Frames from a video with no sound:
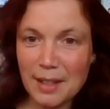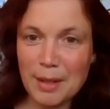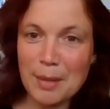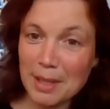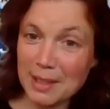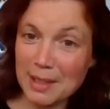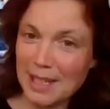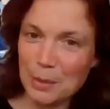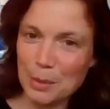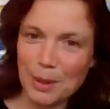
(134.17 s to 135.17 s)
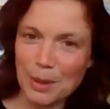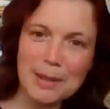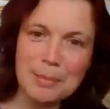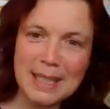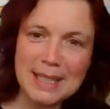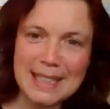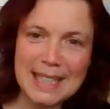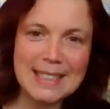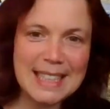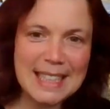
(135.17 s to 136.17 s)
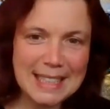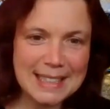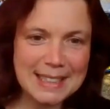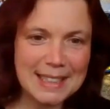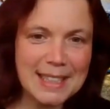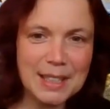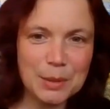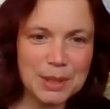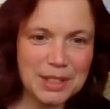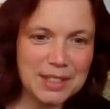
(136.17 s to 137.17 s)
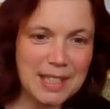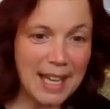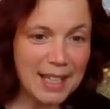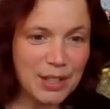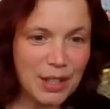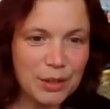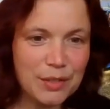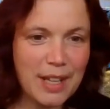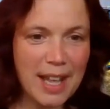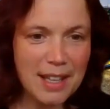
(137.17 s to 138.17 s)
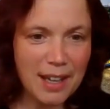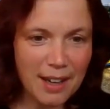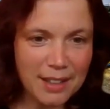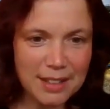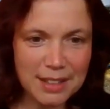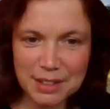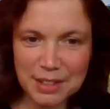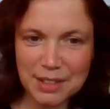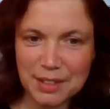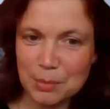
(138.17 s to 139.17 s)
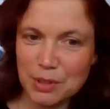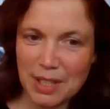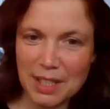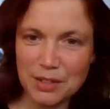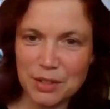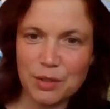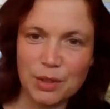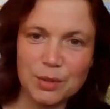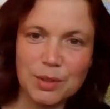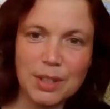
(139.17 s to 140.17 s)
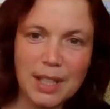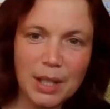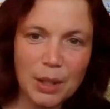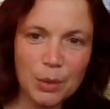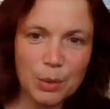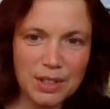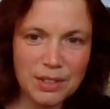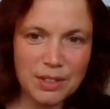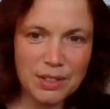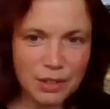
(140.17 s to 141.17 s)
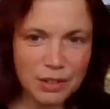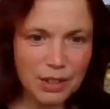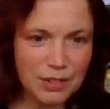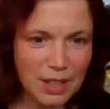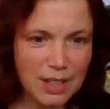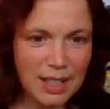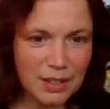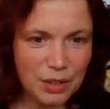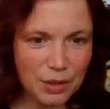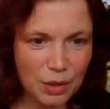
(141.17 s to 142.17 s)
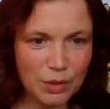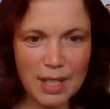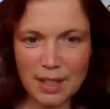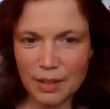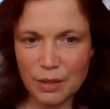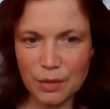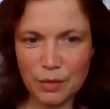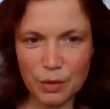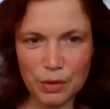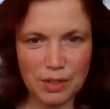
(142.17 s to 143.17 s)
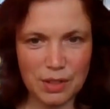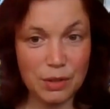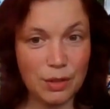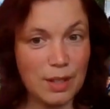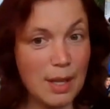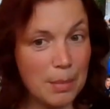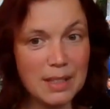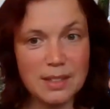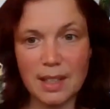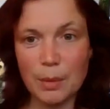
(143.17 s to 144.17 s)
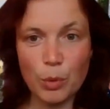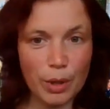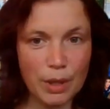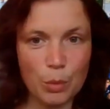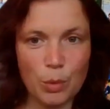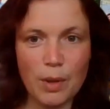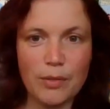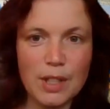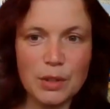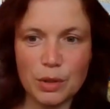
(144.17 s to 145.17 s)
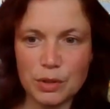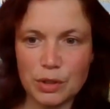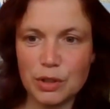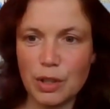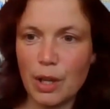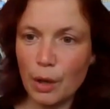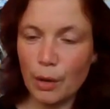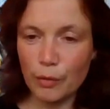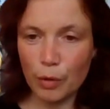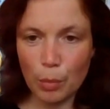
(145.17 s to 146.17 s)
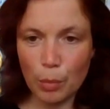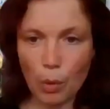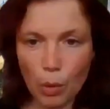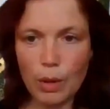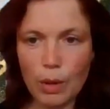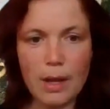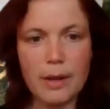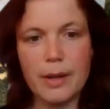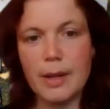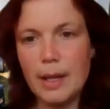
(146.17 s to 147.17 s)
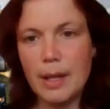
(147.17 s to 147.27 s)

In my daily work, I'm based at EASY, which is the Eindhoven AI Systems Institute, which is a cross-cutting institute in our university. So that means that I'm working with researchers from all our